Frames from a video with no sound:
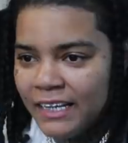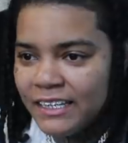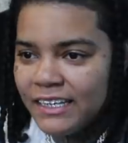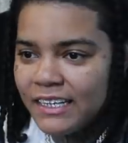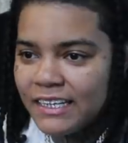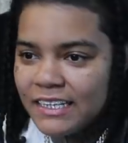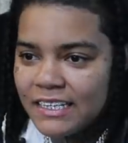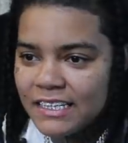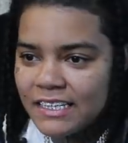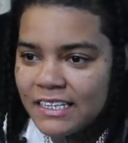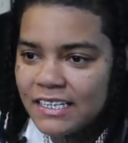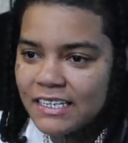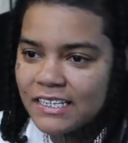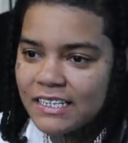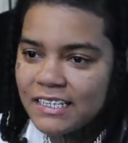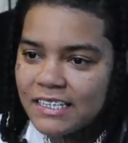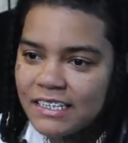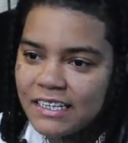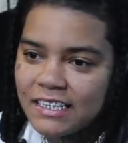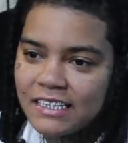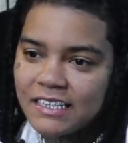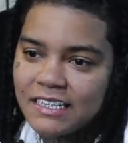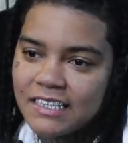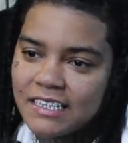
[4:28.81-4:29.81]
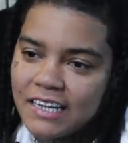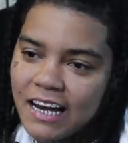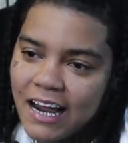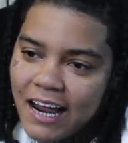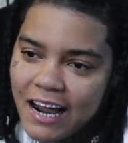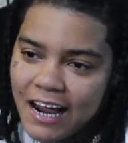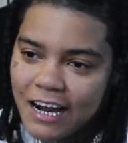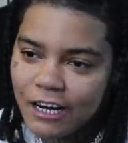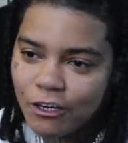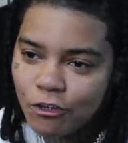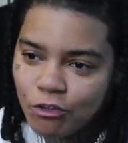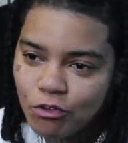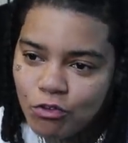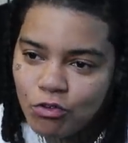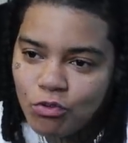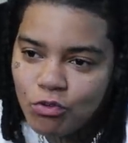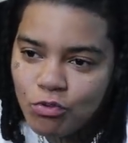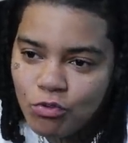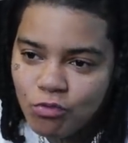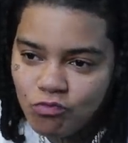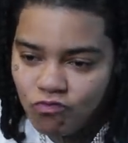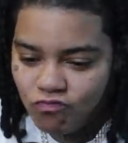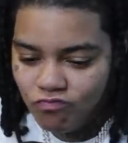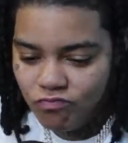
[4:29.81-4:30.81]
think it's just it's just how I
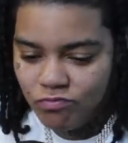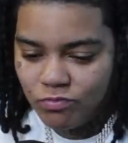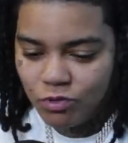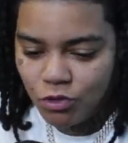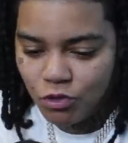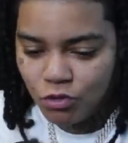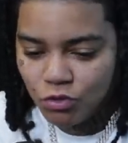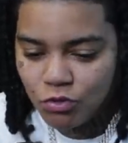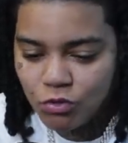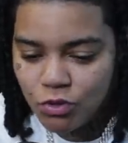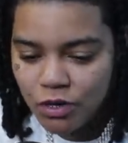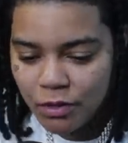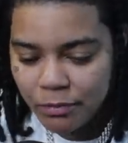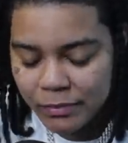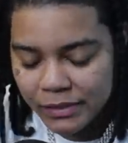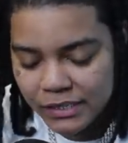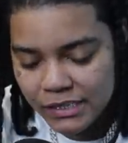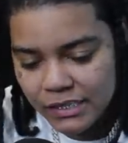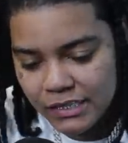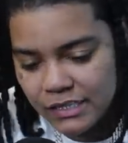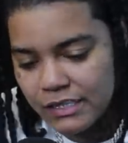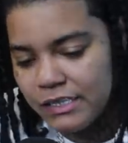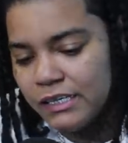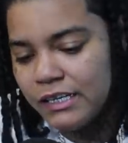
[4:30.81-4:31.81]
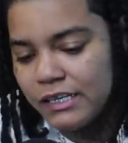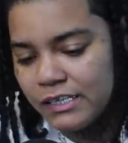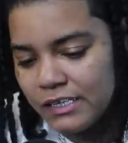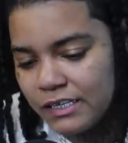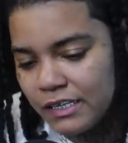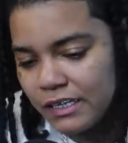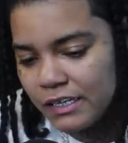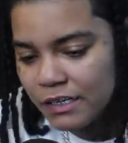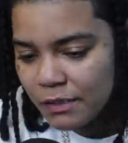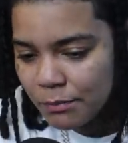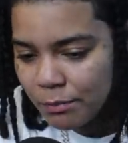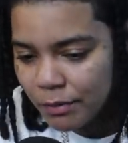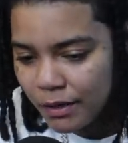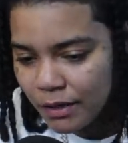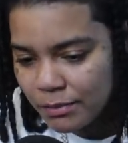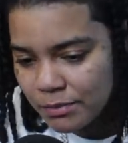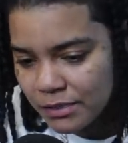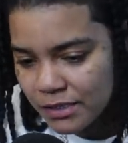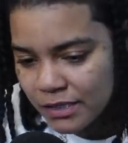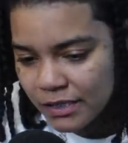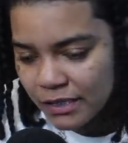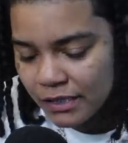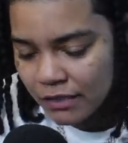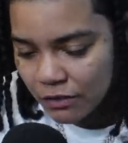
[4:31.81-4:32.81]
grew grew up into into the hip hop
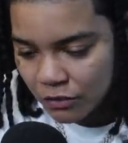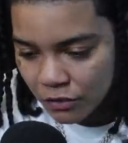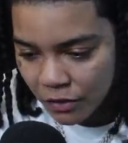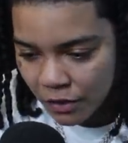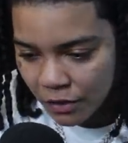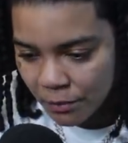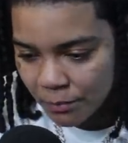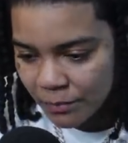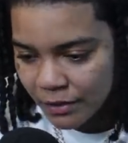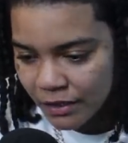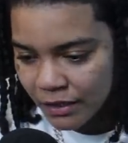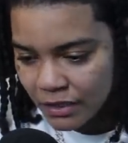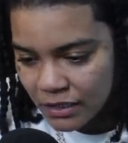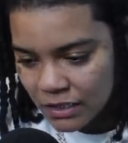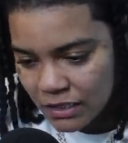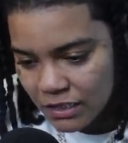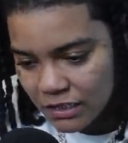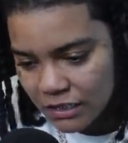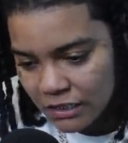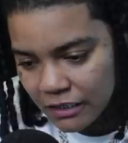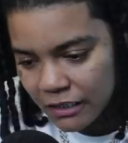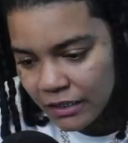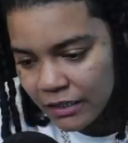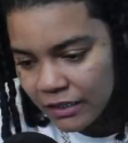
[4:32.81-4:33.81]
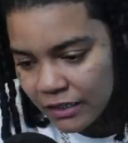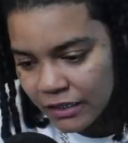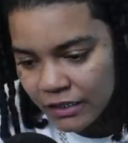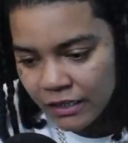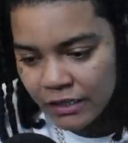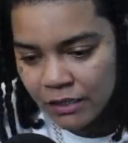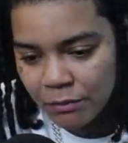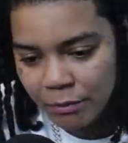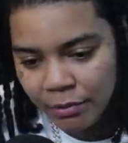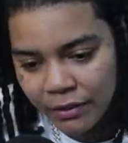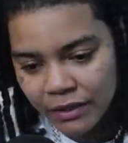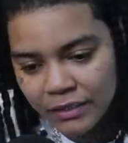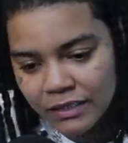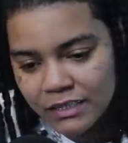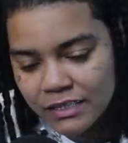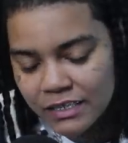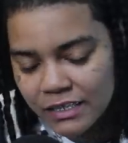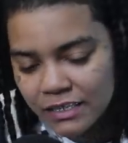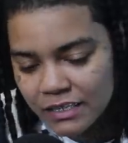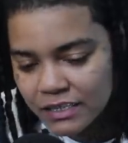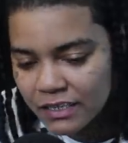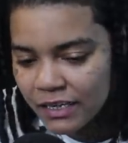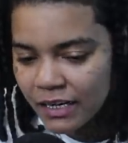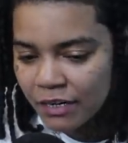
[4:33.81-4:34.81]
scene. You know what I mean, and just studying and paying
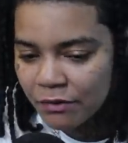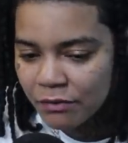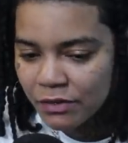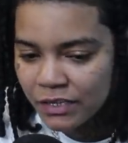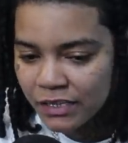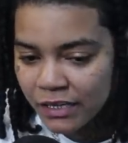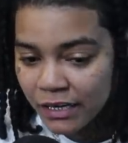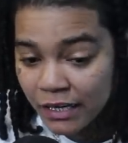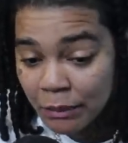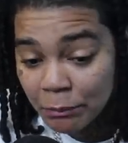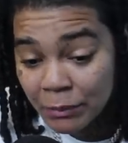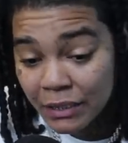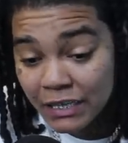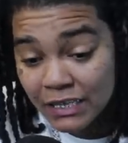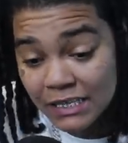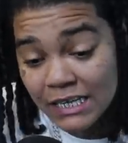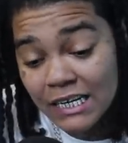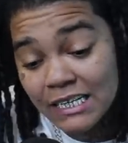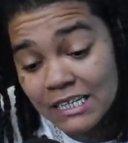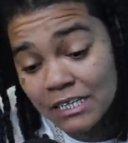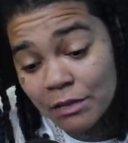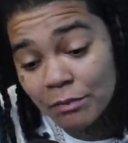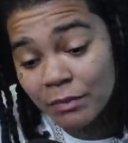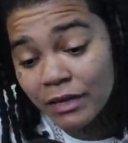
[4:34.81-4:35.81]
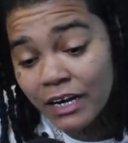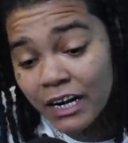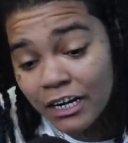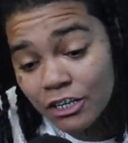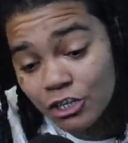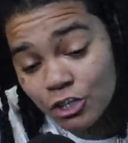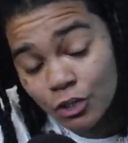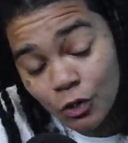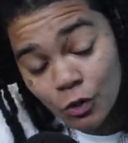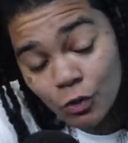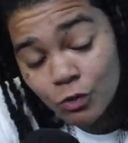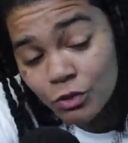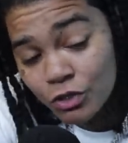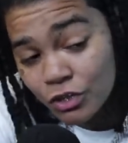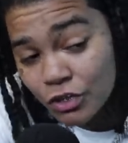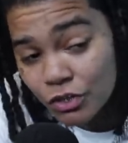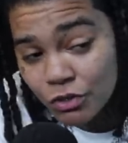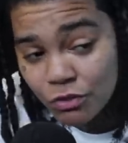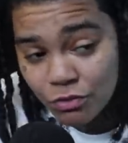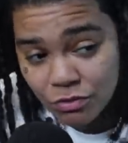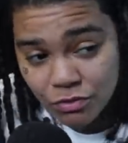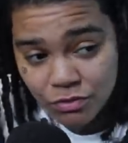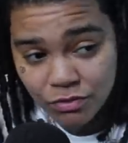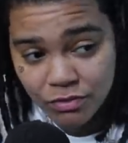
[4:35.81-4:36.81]
attention to everything because that's something I chose to
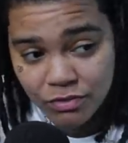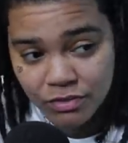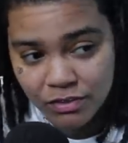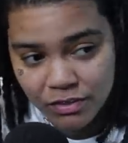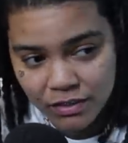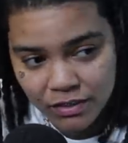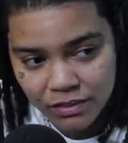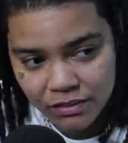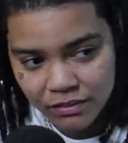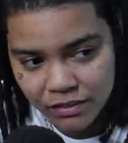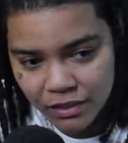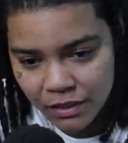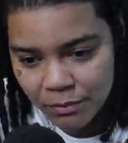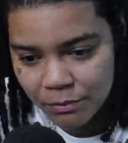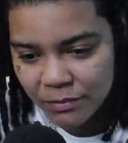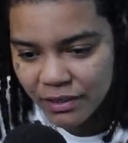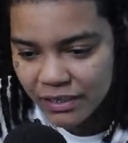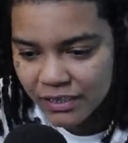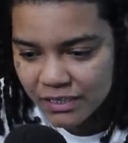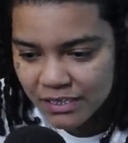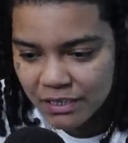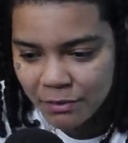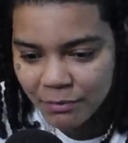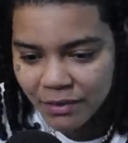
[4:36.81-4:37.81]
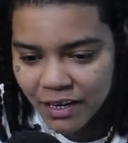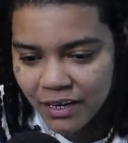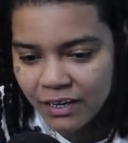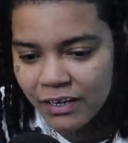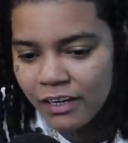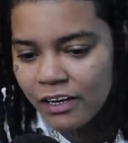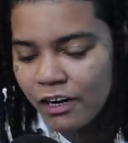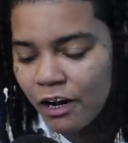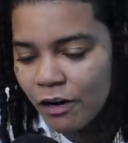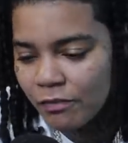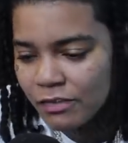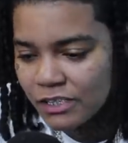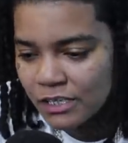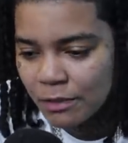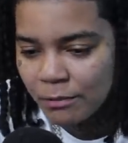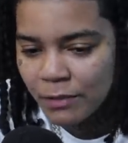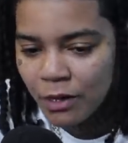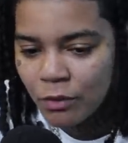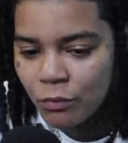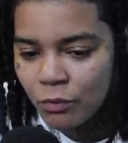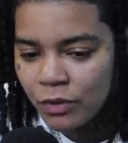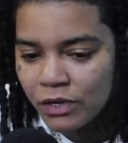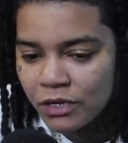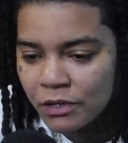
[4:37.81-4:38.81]
do. Right. You know what I mean? It's something I loved. It's something
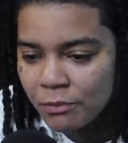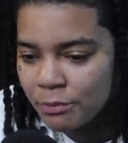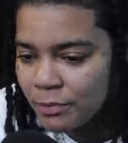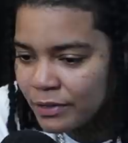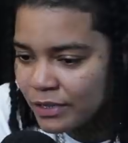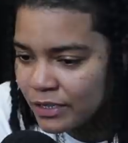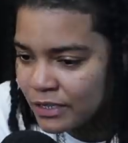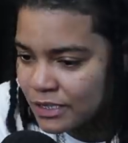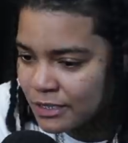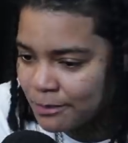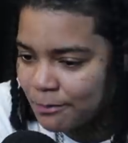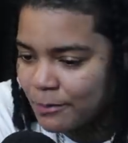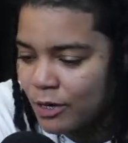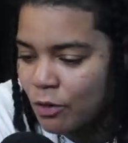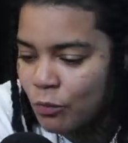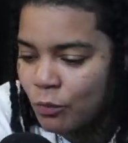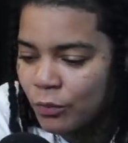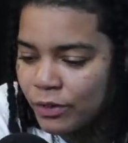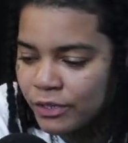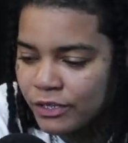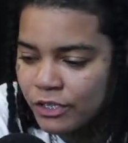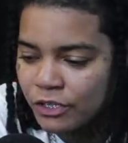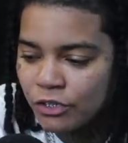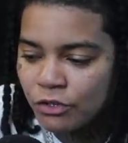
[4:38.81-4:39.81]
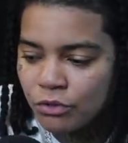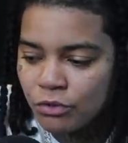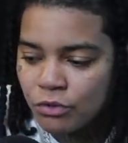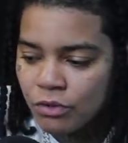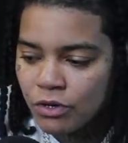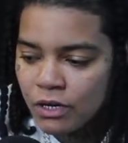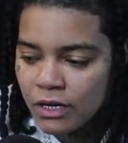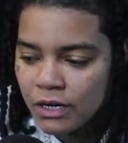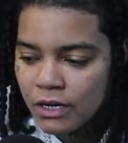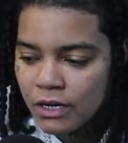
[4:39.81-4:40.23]
I wanted to be. It's something I wanted to do.